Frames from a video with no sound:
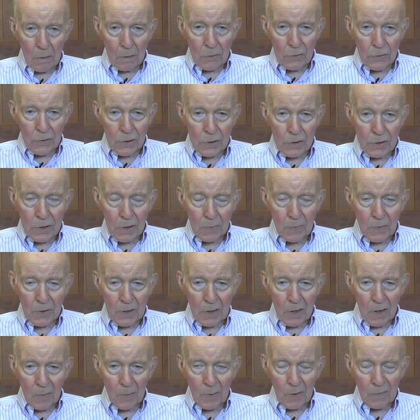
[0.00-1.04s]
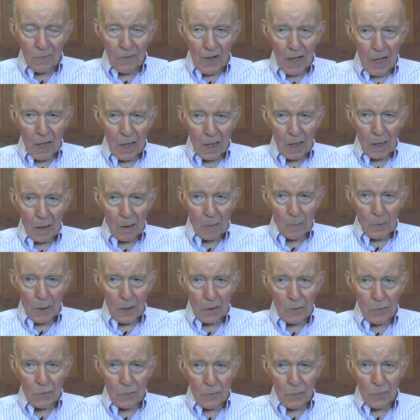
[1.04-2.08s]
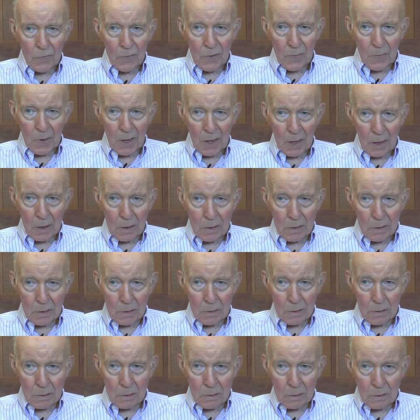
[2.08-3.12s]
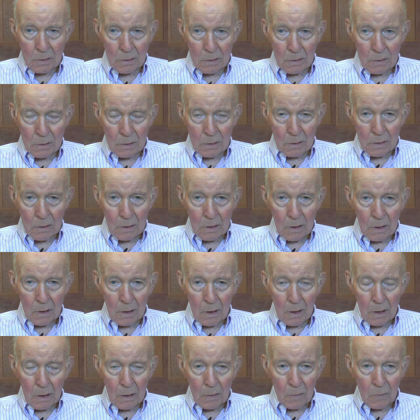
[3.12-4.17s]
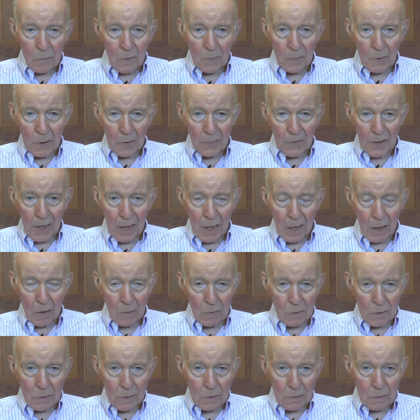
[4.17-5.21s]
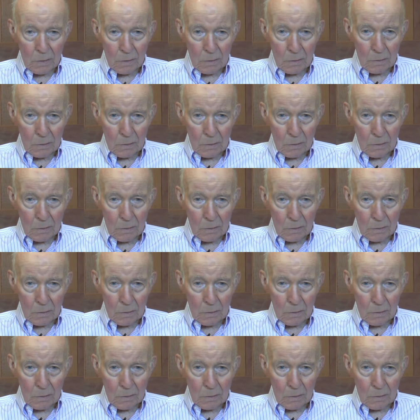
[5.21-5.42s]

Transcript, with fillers: just up the Carmel Valley, about two or three miles. Uh, we built a house